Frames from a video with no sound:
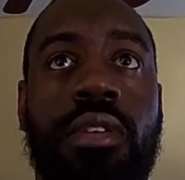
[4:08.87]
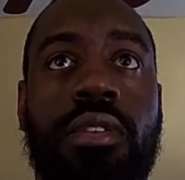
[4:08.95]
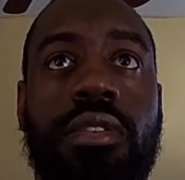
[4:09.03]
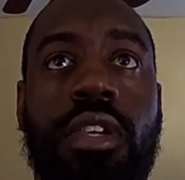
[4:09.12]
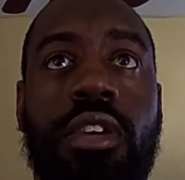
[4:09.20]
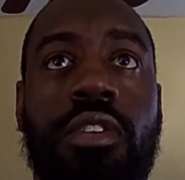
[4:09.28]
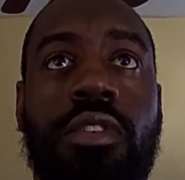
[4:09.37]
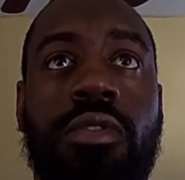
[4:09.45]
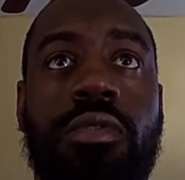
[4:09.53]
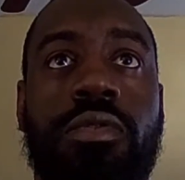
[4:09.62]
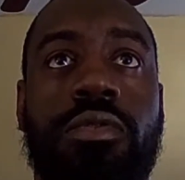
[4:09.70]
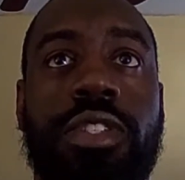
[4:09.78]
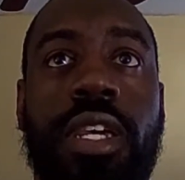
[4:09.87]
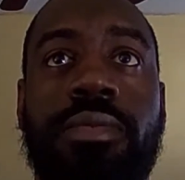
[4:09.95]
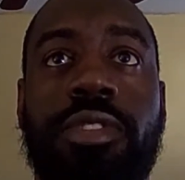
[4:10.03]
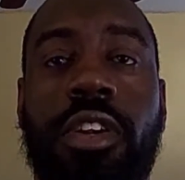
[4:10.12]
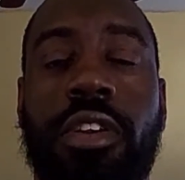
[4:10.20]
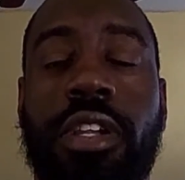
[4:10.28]
So some
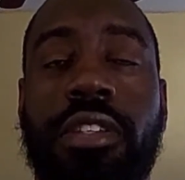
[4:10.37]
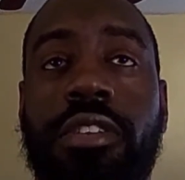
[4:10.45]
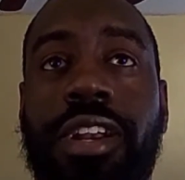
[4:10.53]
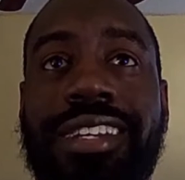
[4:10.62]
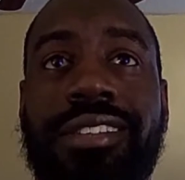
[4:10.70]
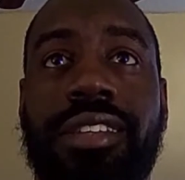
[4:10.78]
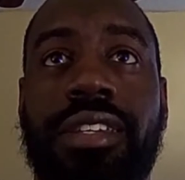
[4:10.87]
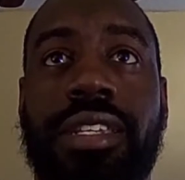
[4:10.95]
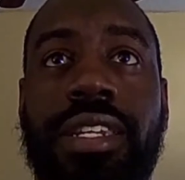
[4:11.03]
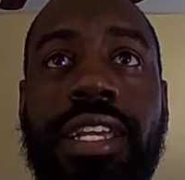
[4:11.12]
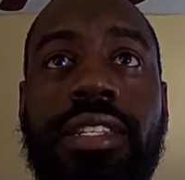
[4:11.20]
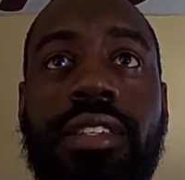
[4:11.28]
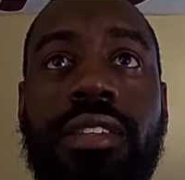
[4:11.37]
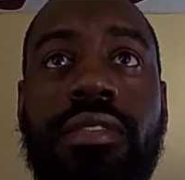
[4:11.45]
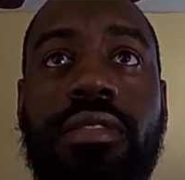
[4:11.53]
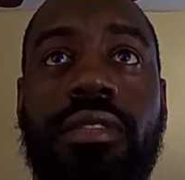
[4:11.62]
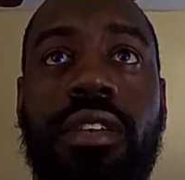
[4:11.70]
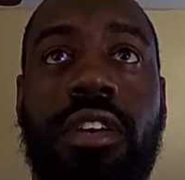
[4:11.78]
circuits are actually connected
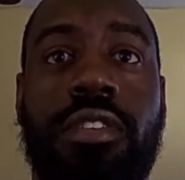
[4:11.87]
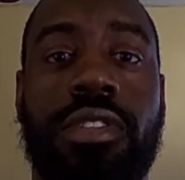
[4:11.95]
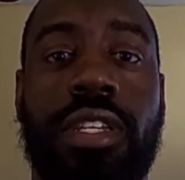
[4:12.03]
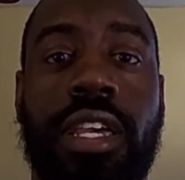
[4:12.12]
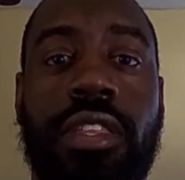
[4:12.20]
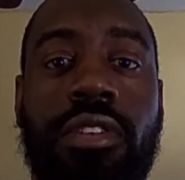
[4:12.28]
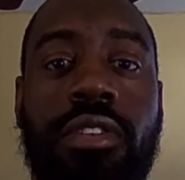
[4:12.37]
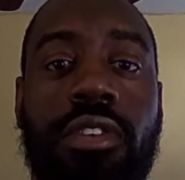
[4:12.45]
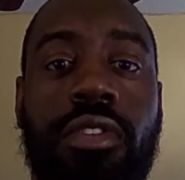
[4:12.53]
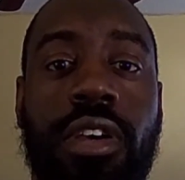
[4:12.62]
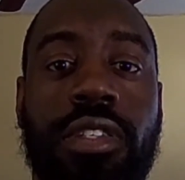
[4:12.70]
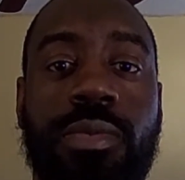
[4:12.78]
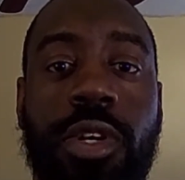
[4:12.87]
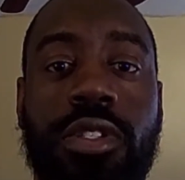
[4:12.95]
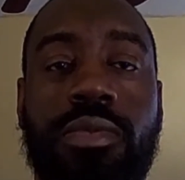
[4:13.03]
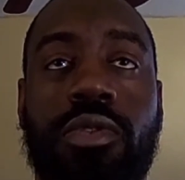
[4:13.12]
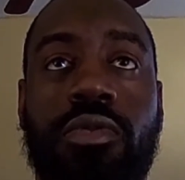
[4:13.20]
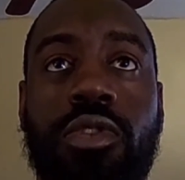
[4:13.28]
all together across
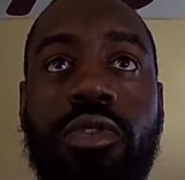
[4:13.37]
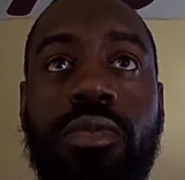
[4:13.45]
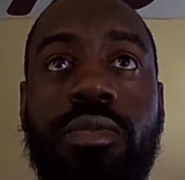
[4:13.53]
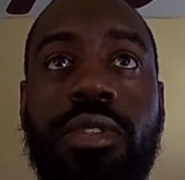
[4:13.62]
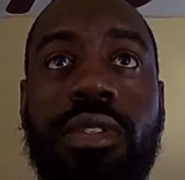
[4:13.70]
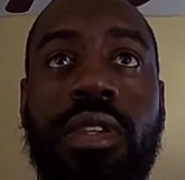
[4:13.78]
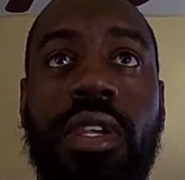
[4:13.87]
multiple rooms.